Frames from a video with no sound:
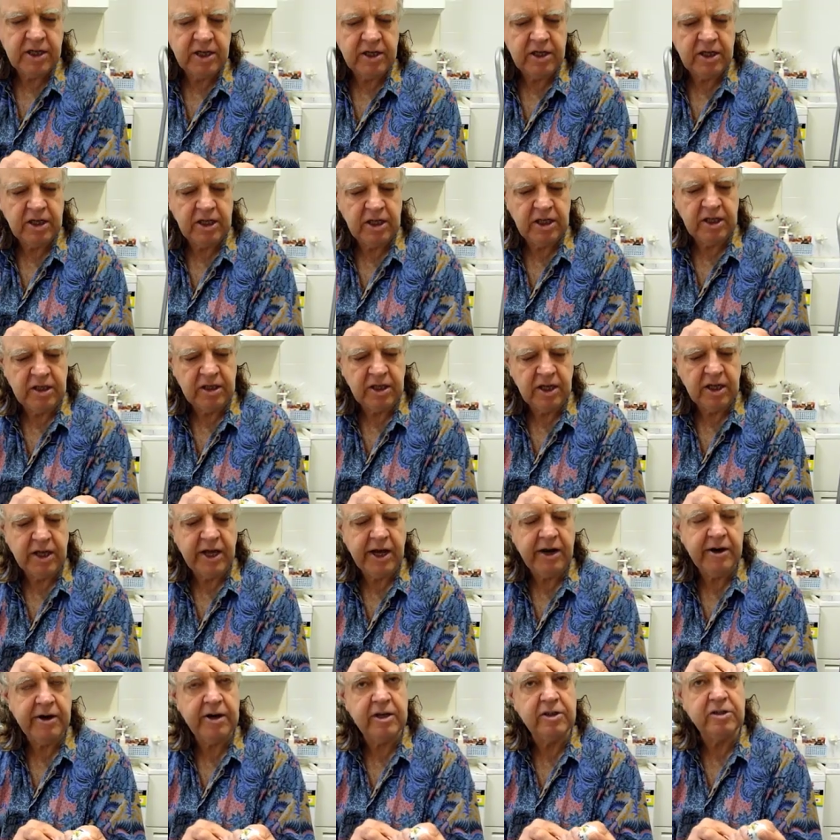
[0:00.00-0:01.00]
and the
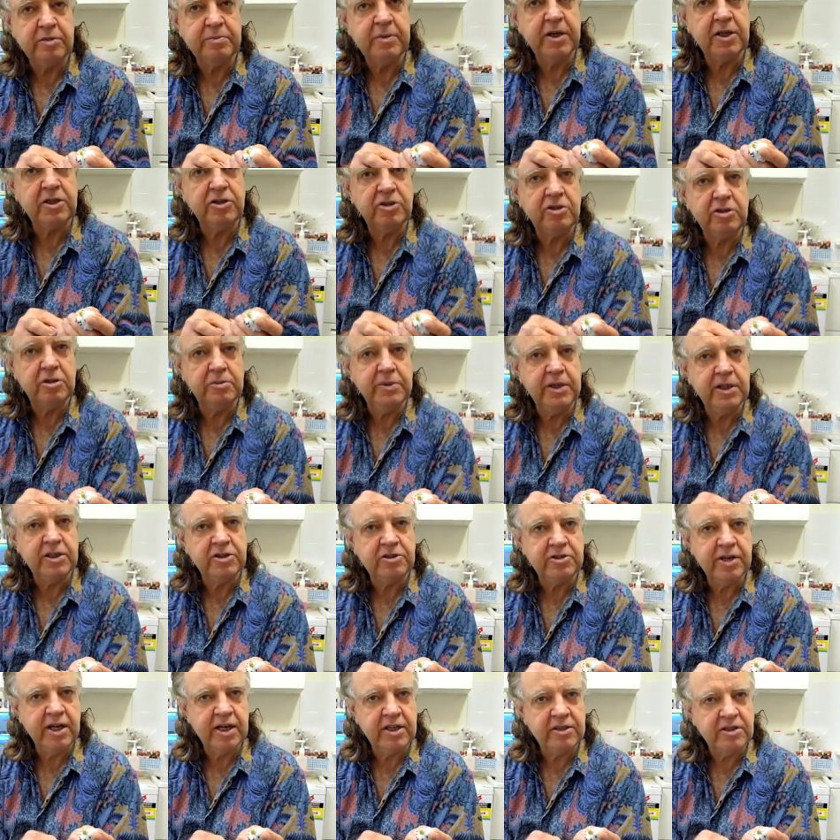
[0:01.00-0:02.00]
agaricus mushroom
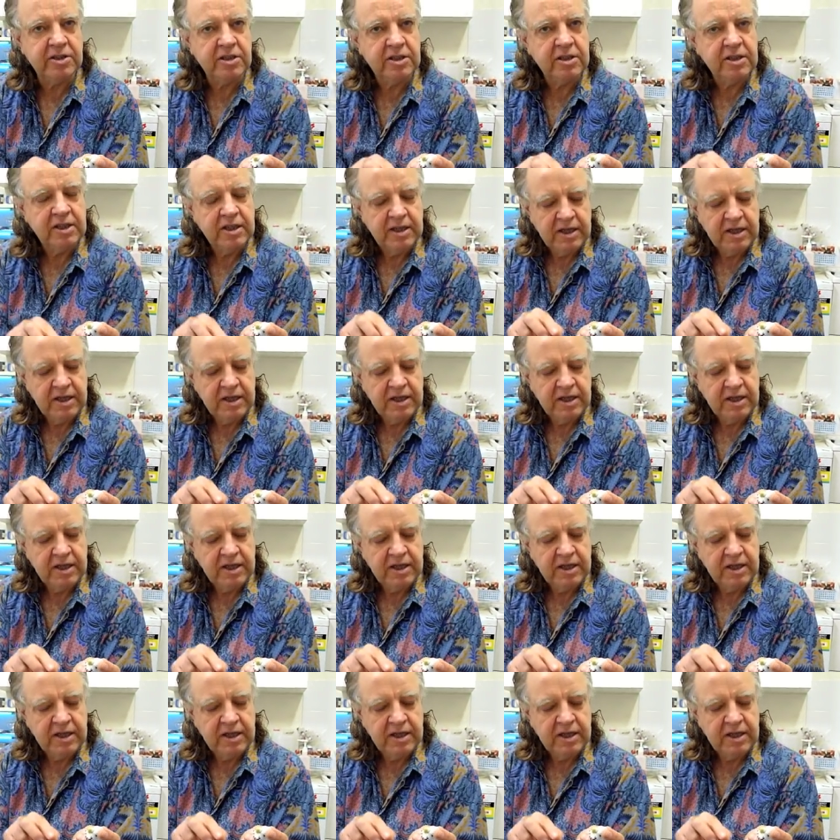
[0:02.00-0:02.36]
extracts